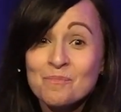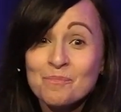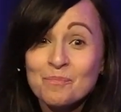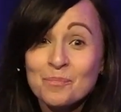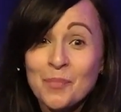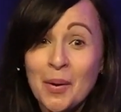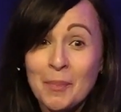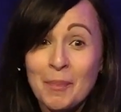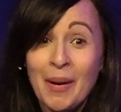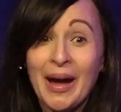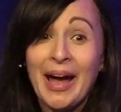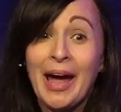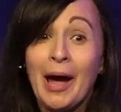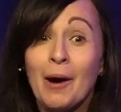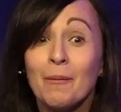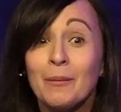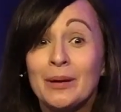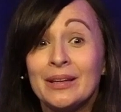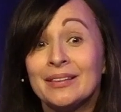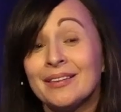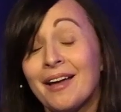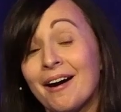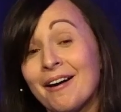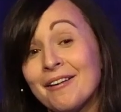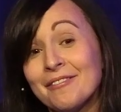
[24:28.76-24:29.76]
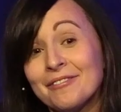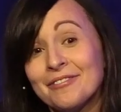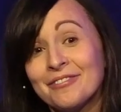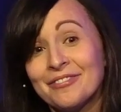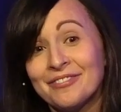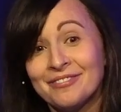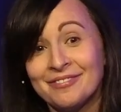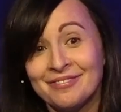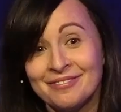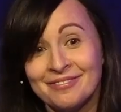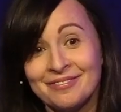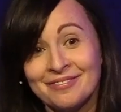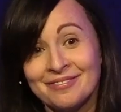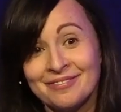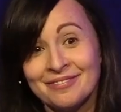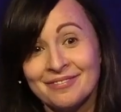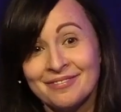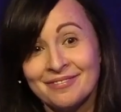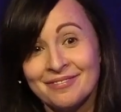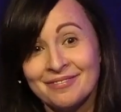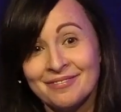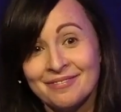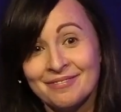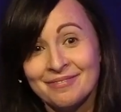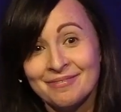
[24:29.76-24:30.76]
but by how we love,
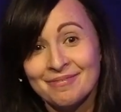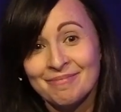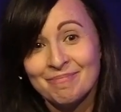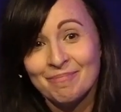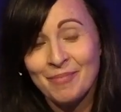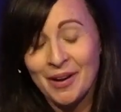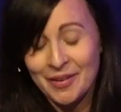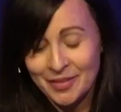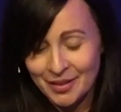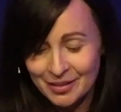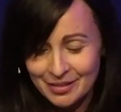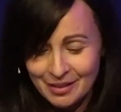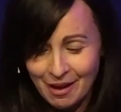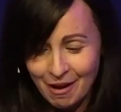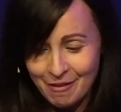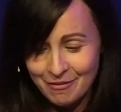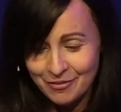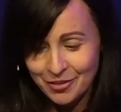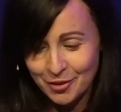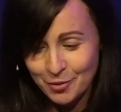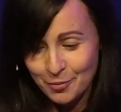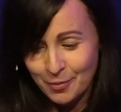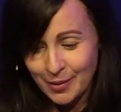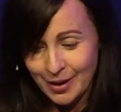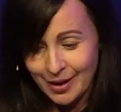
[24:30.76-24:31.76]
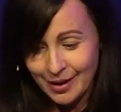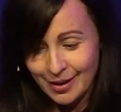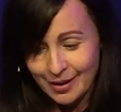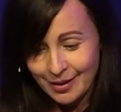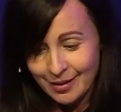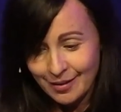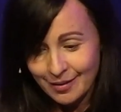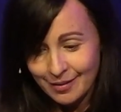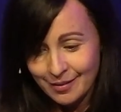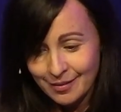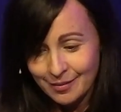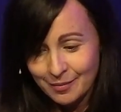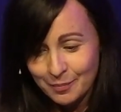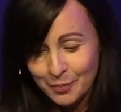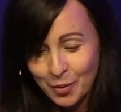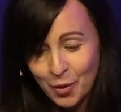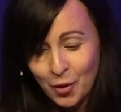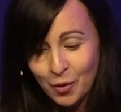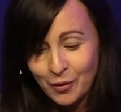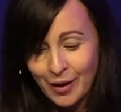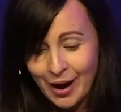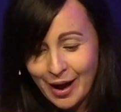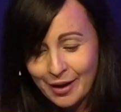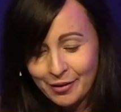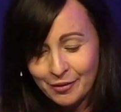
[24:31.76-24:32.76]
by the love that we
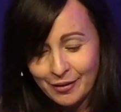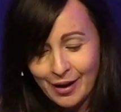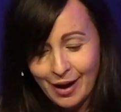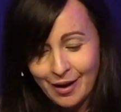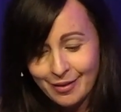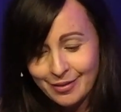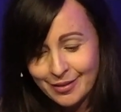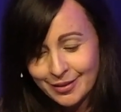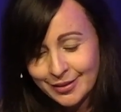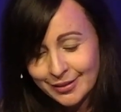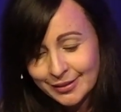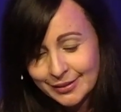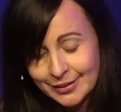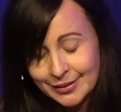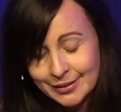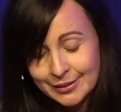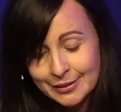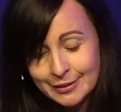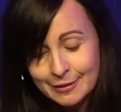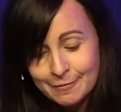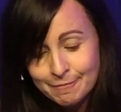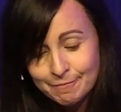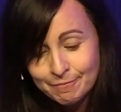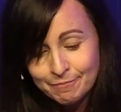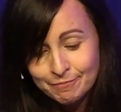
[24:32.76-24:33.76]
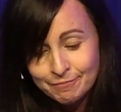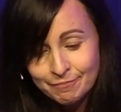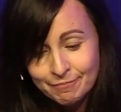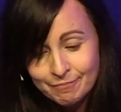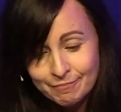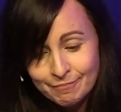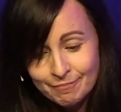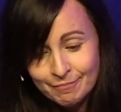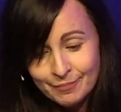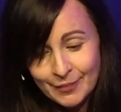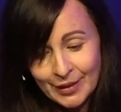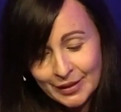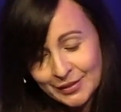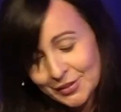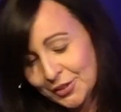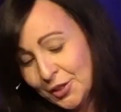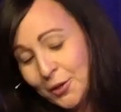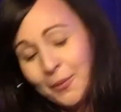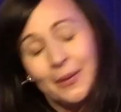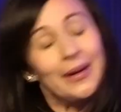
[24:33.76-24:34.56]
pour out on others. And so